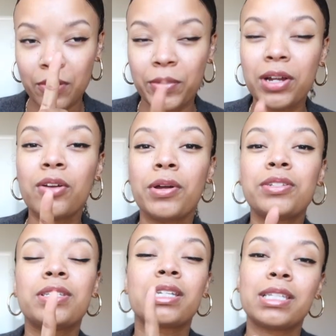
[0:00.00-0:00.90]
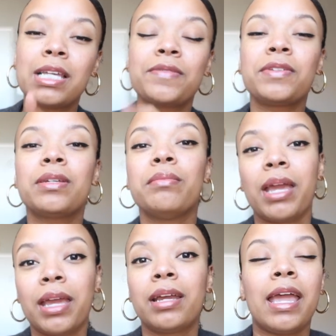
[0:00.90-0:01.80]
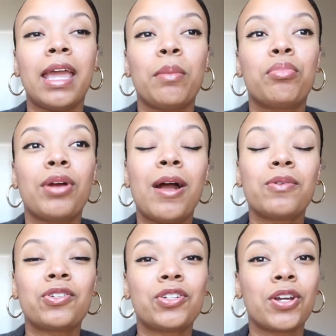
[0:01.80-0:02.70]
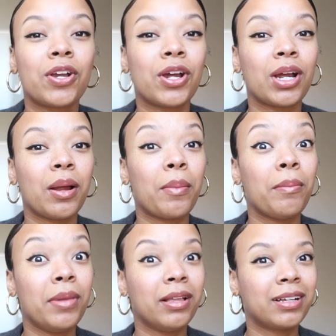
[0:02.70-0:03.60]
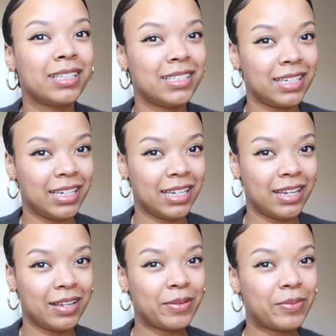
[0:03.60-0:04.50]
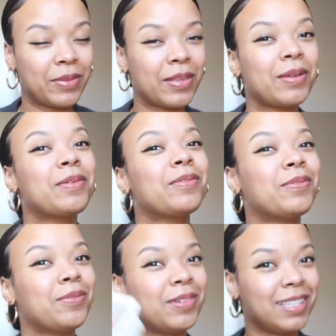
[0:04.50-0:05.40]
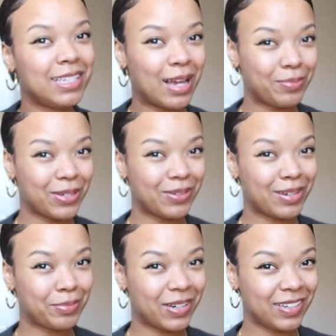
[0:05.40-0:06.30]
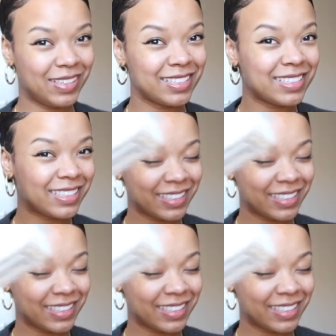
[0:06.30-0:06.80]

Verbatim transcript: We're going to successfully make a brown sugar milk tea with tapioca pearls.